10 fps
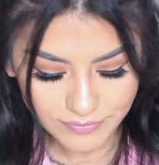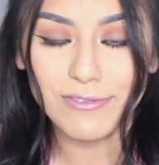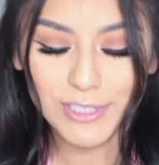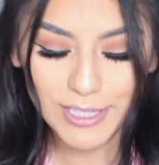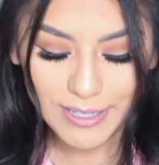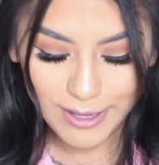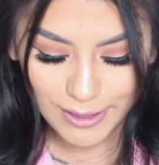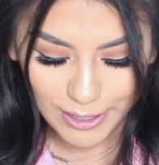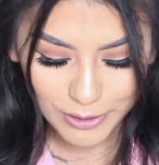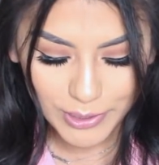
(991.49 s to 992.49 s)
I've done a
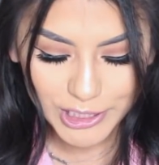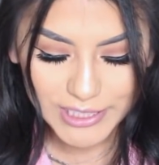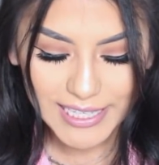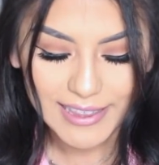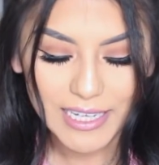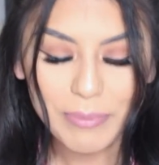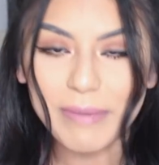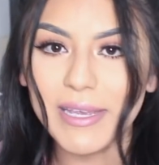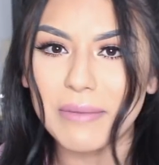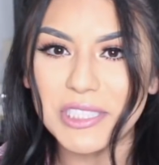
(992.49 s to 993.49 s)
lot of questions. I think
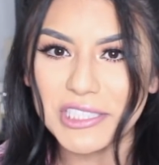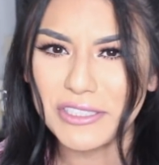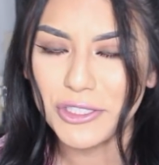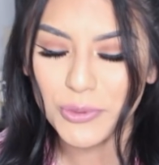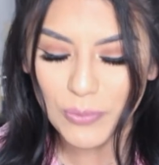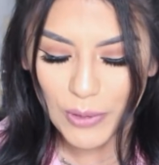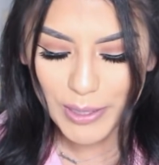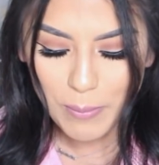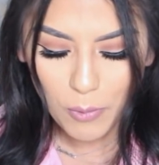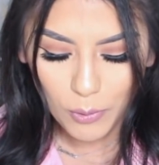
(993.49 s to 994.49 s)
maybe I'm just gonna do
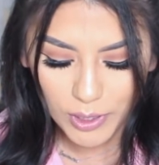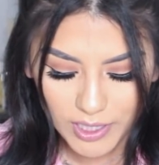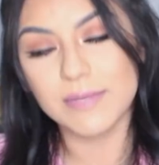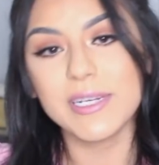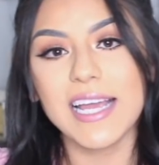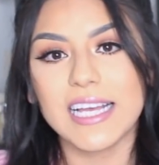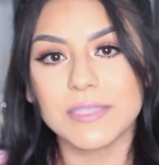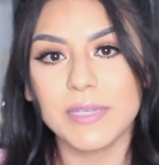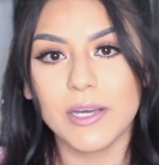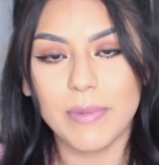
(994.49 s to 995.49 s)
one more. Somebody
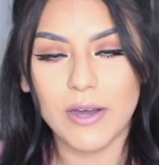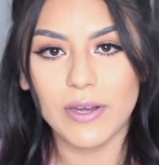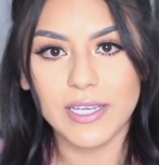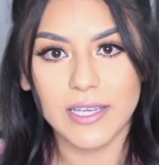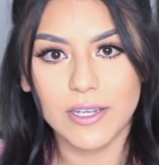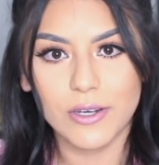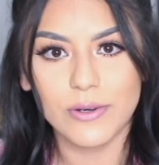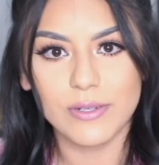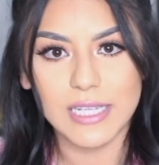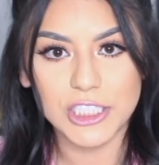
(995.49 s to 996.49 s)
asked me about a
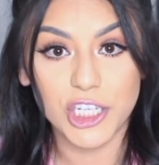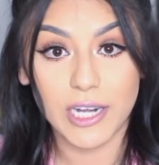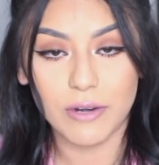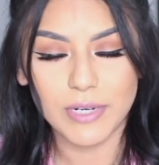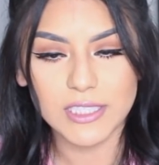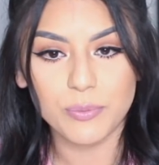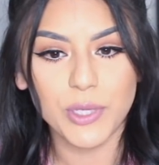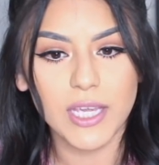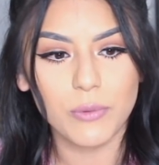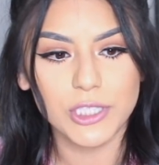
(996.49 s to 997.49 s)
keto lechera
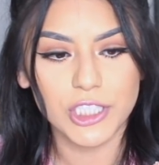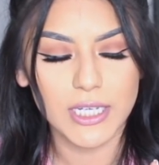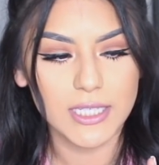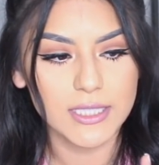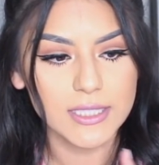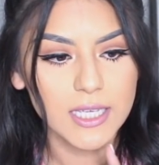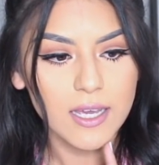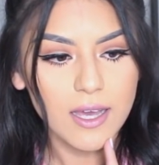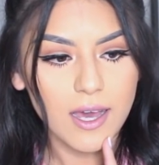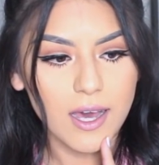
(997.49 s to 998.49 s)
recipe, which is
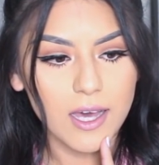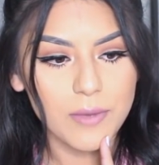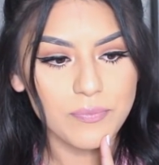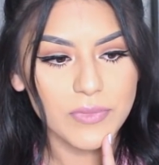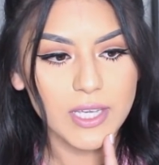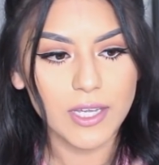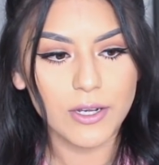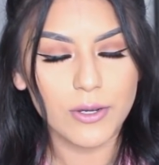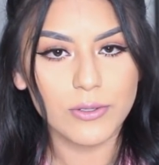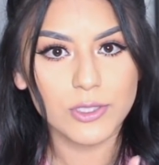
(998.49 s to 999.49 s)

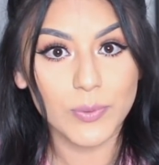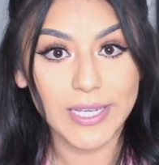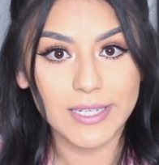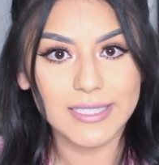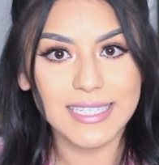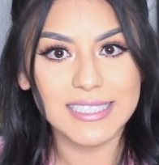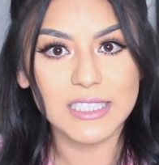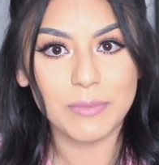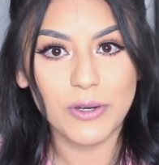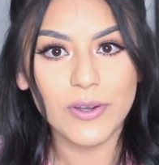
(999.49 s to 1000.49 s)
keto sweetened
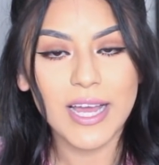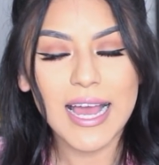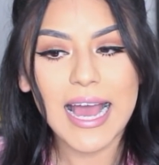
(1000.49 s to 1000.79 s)
condensed milk.